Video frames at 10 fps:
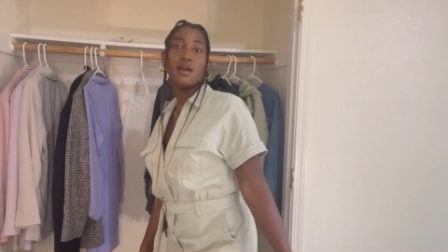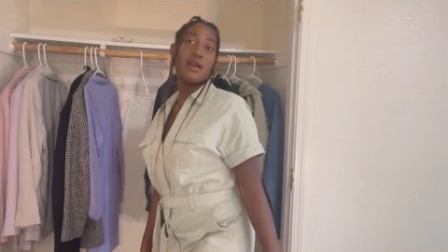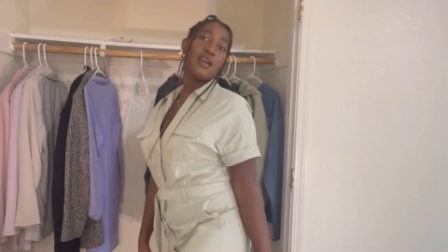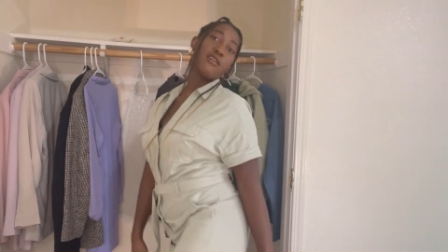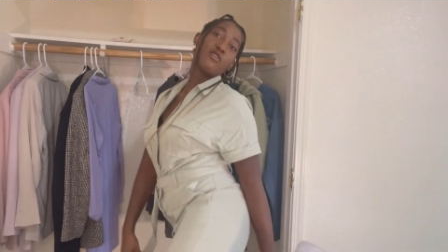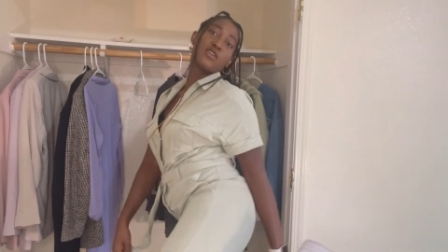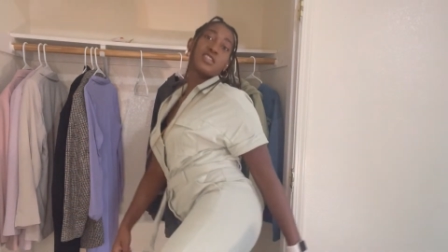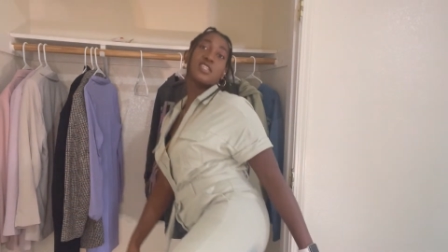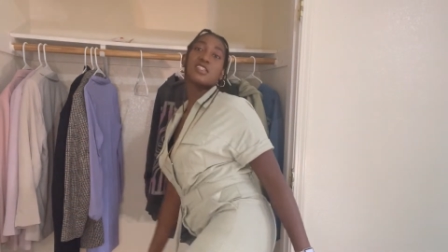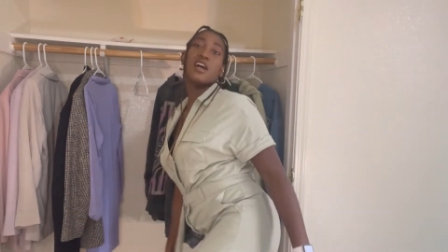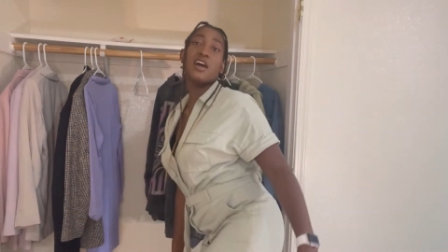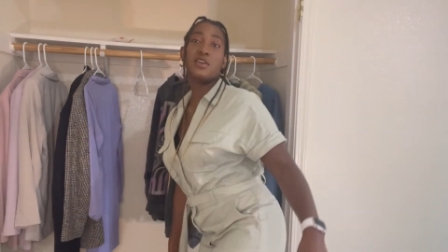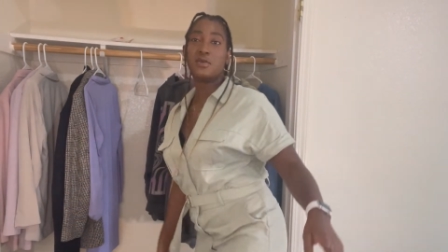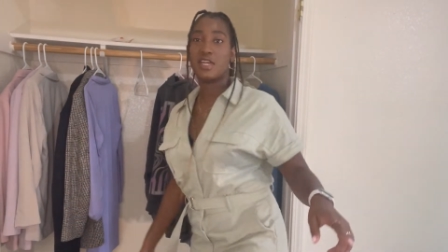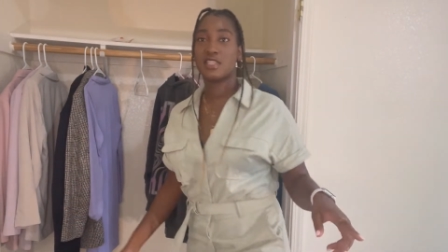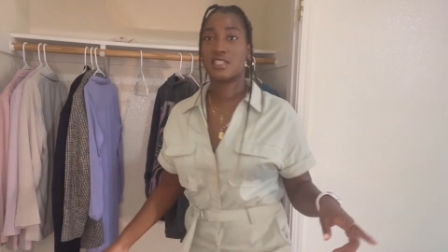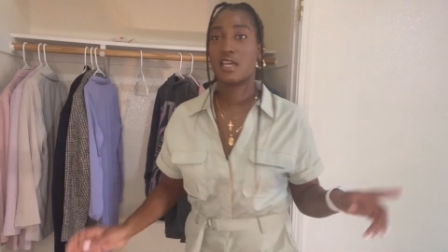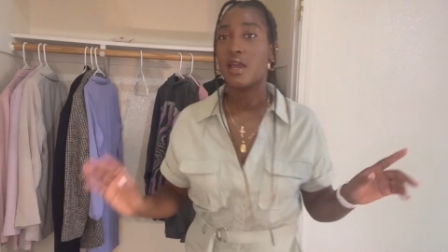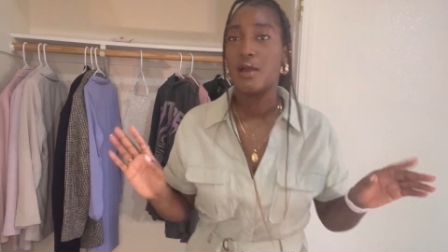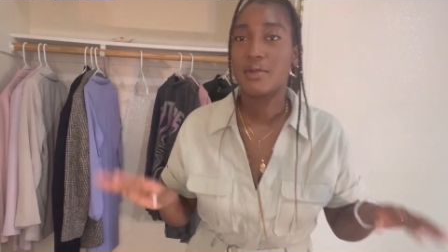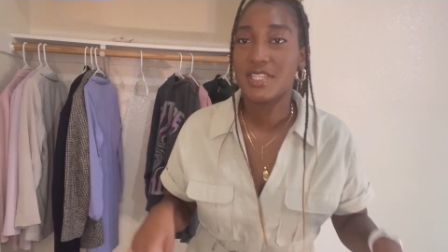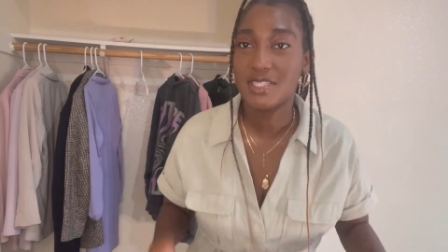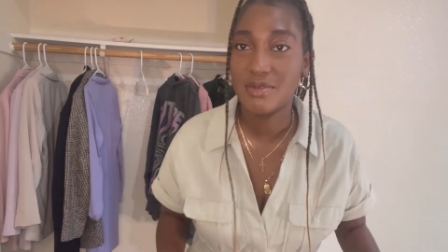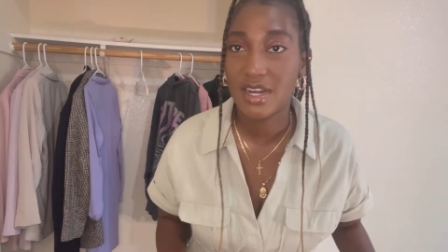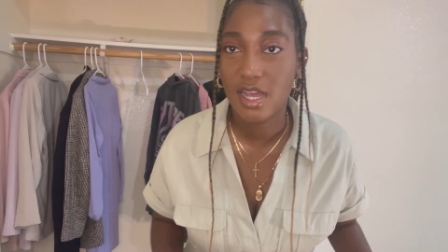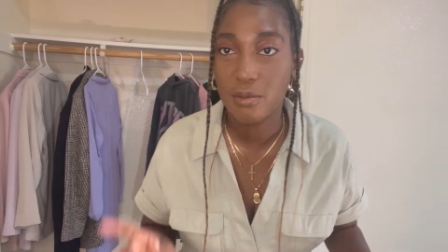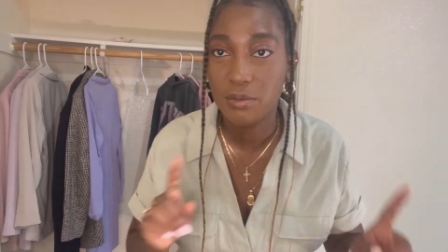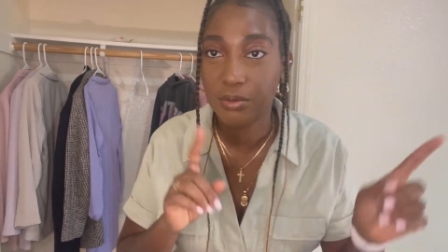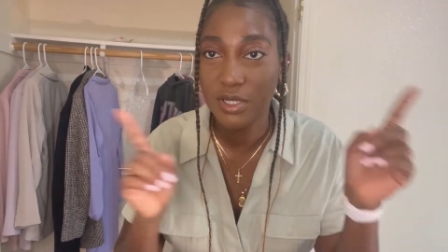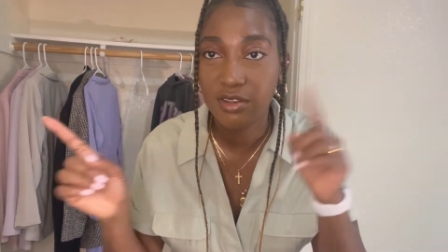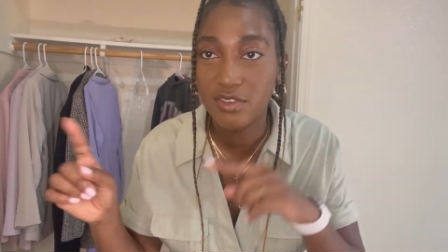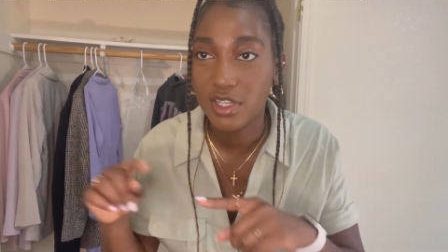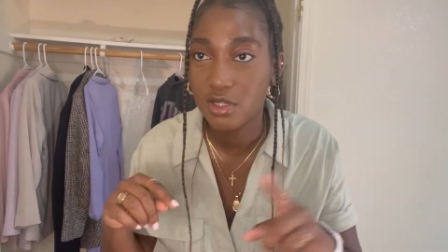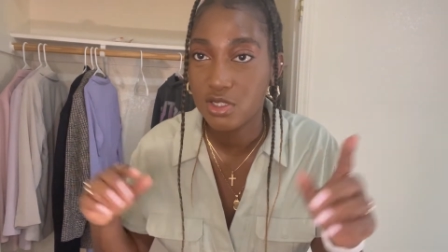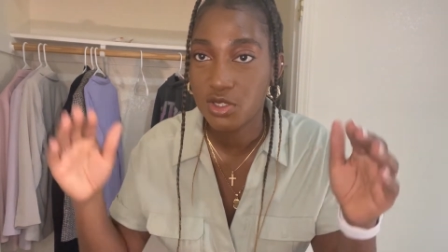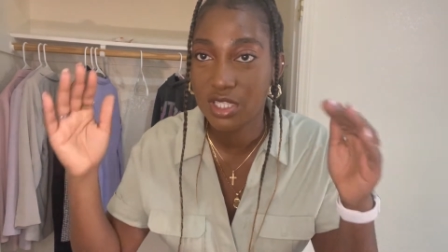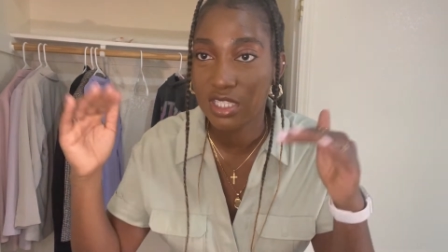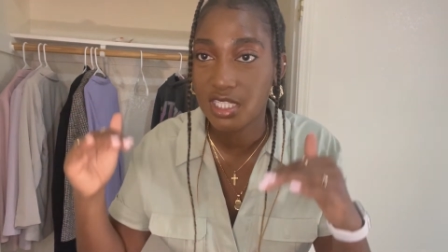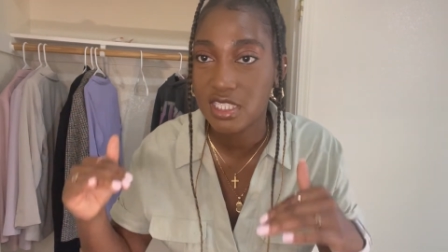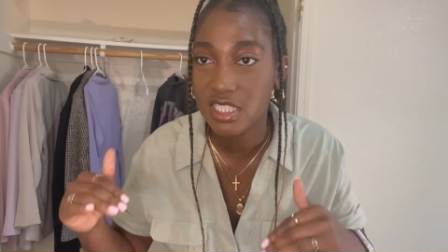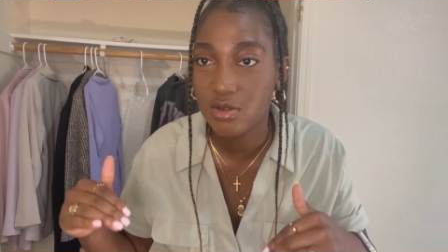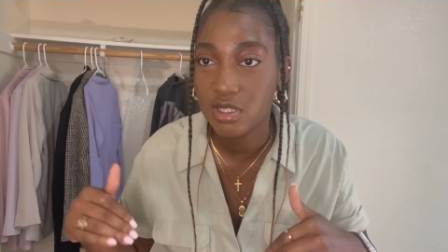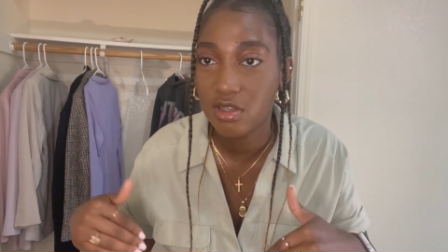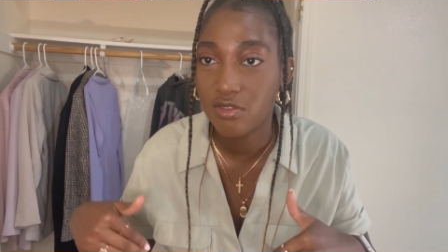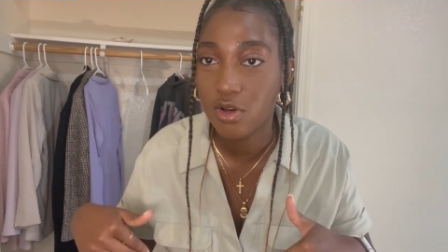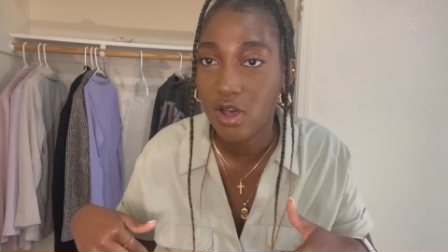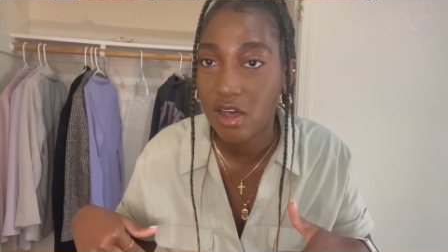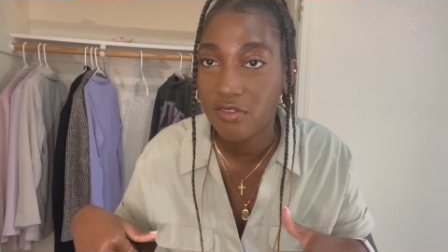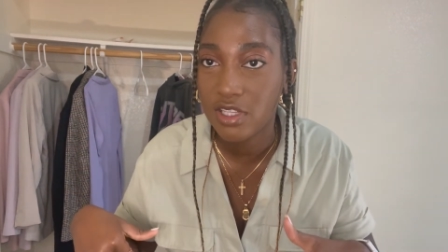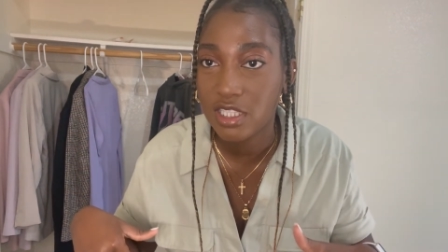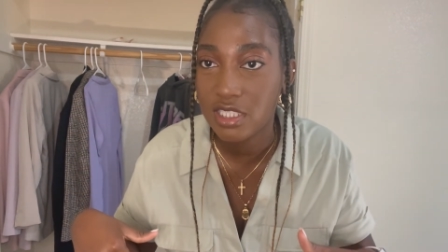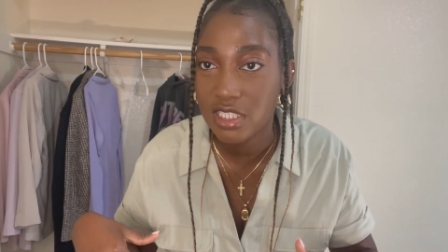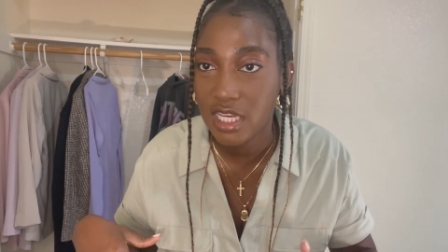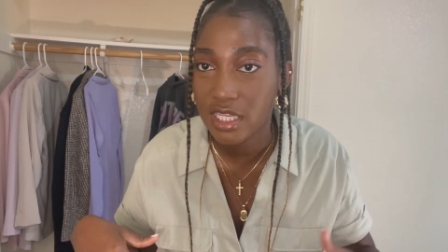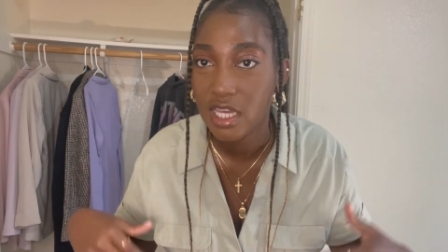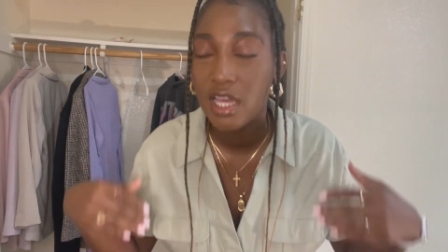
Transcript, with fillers: Air Forces. Oh, you can't see. This doesn't matter. I'll put a video so you can like see what the full outfit looks like.